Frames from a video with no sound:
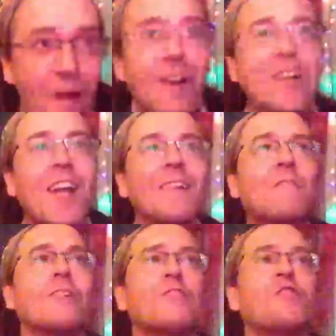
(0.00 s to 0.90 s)
And he
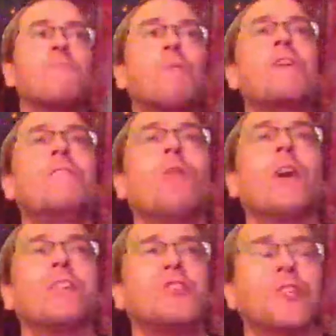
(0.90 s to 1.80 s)
had like the spooky
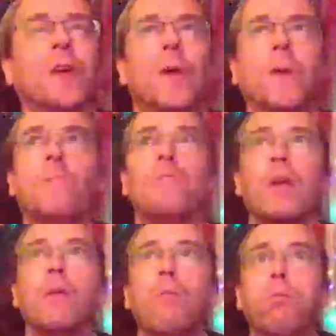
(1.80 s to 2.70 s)
voice too.
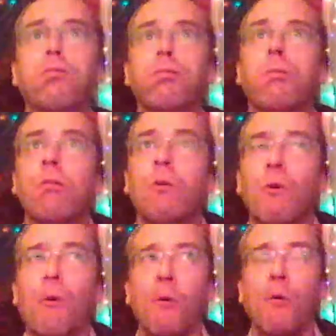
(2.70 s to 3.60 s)

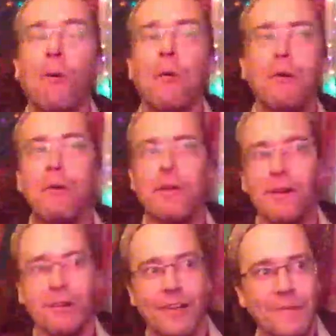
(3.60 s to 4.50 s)

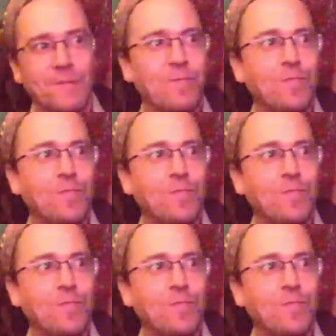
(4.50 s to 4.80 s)
Ooh.